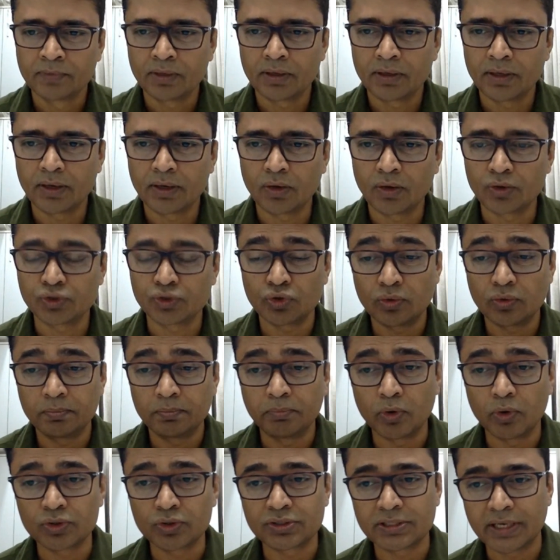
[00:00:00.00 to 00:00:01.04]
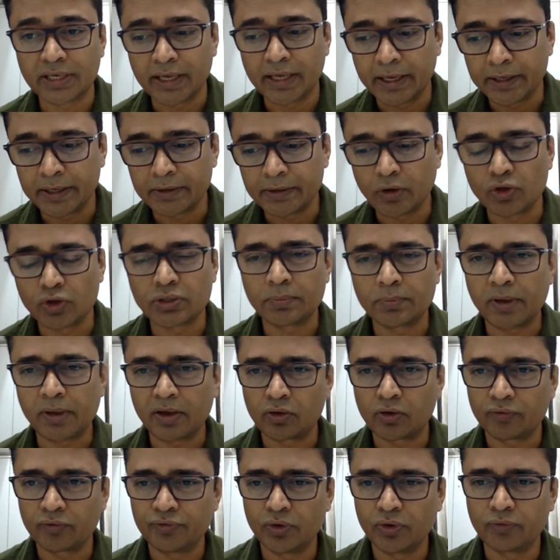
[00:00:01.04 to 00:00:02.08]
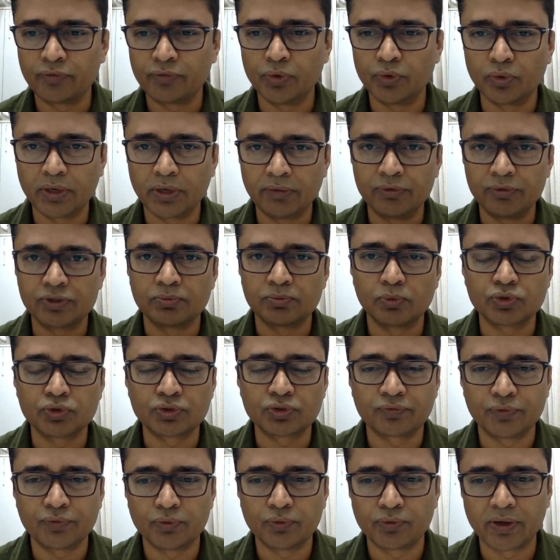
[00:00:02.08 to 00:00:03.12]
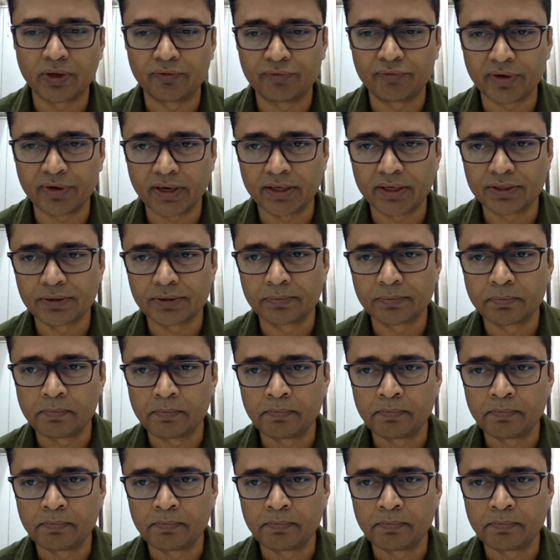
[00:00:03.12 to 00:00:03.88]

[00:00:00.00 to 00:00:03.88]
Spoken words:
And also books like Autobiography of Yogi, which most of you would have read.